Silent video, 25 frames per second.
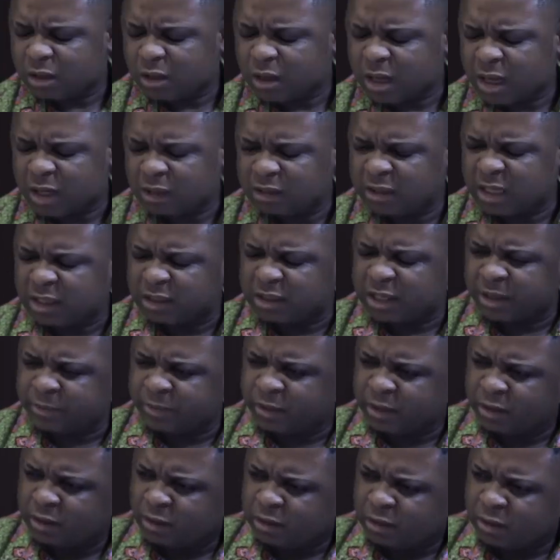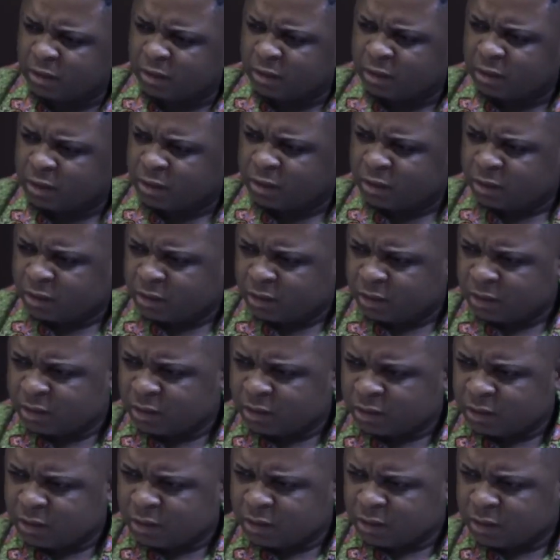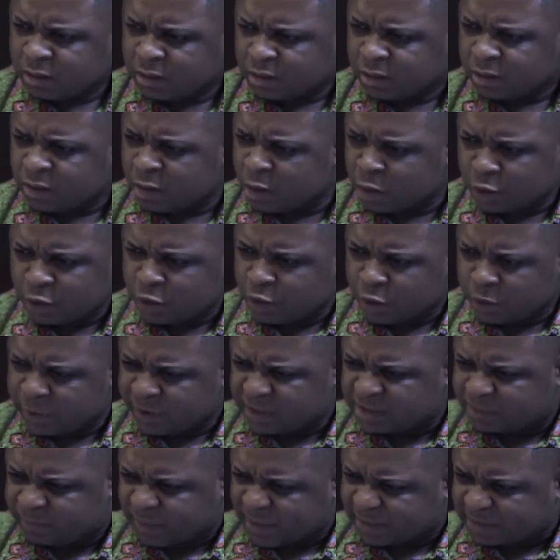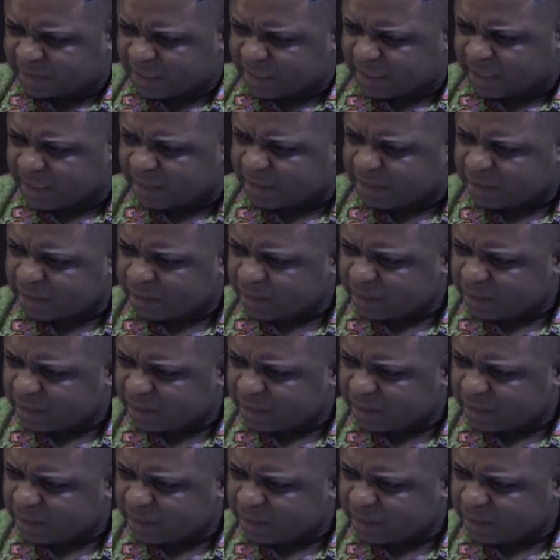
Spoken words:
Dami. No, you don't respect again.